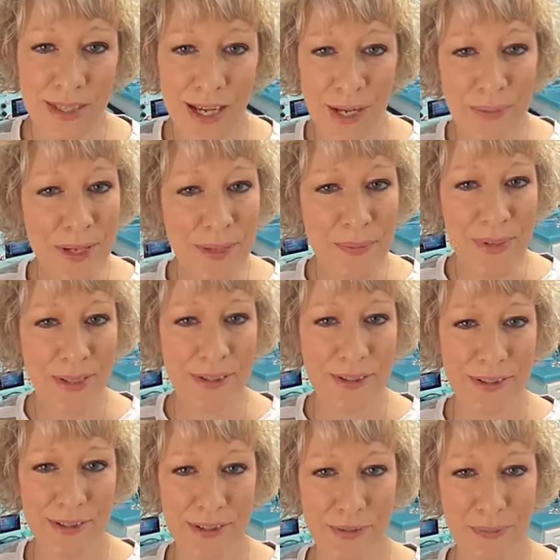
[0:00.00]
I might pin
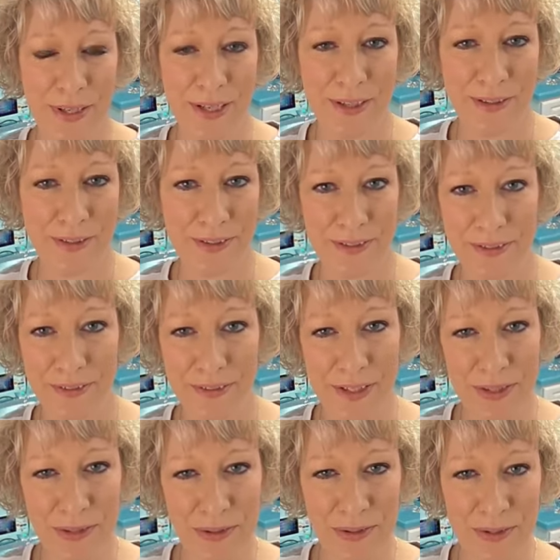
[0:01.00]
on some eyelet or
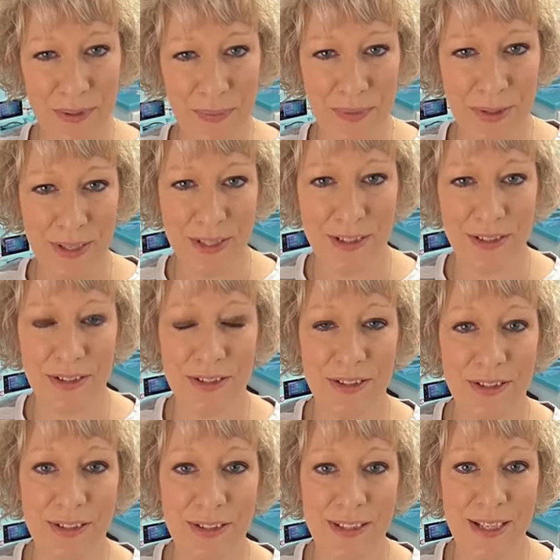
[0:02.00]
lace or something just
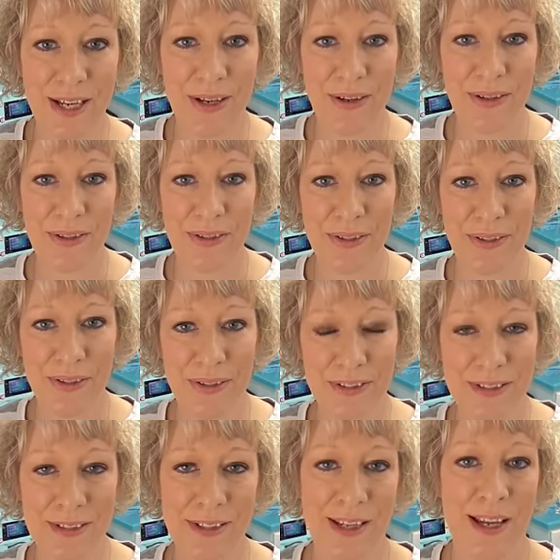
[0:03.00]
to see how it
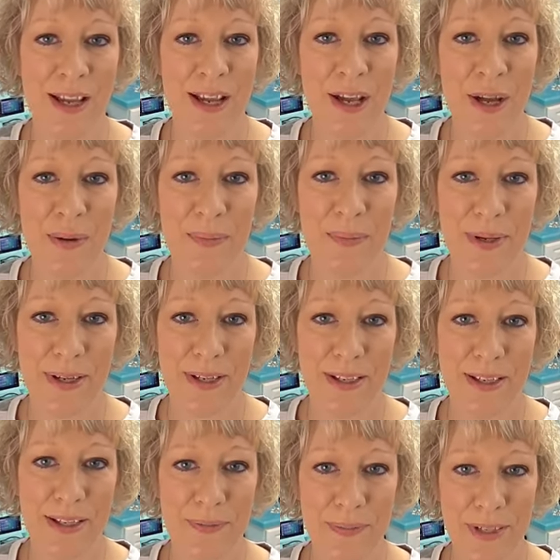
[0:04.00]
looks,
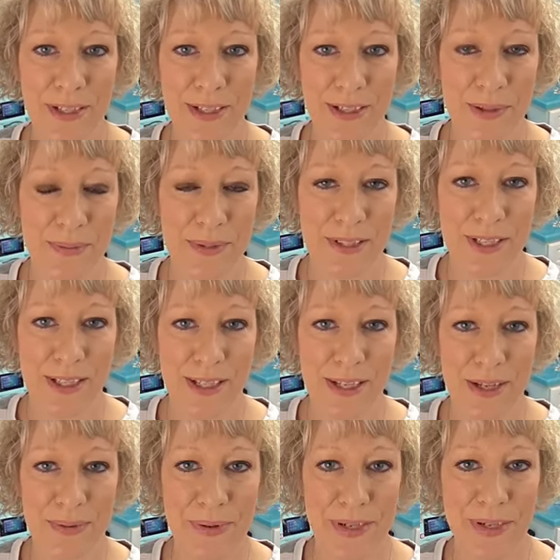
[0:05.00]
but it might end up staying
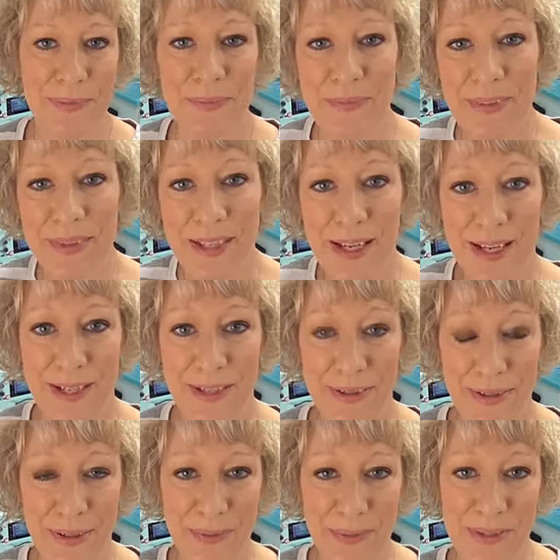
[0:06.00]
that way. I
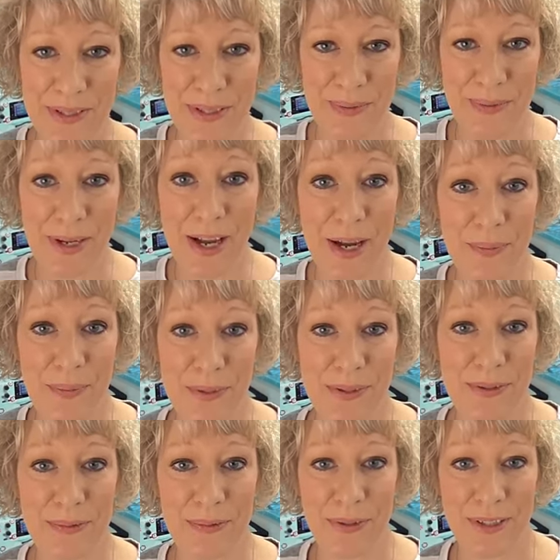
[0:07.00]
don't know. We'll see what
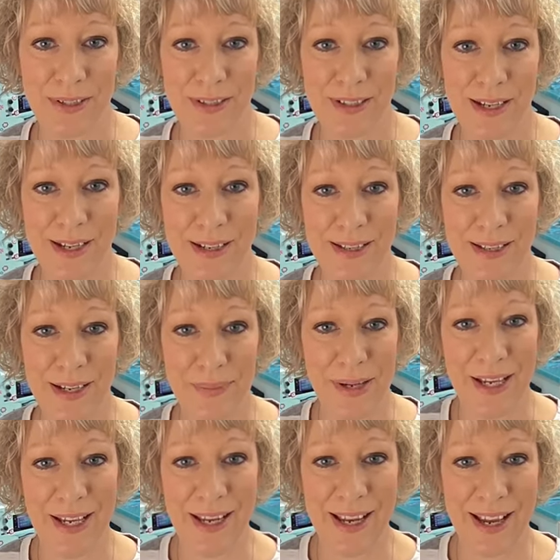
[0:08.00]
happens and what kind of time
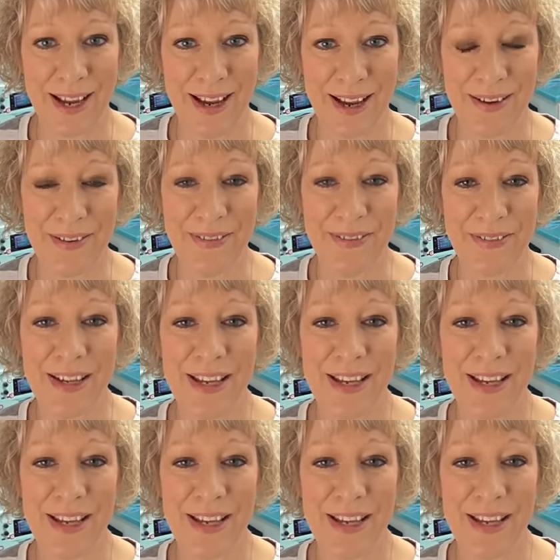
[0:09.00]
I have.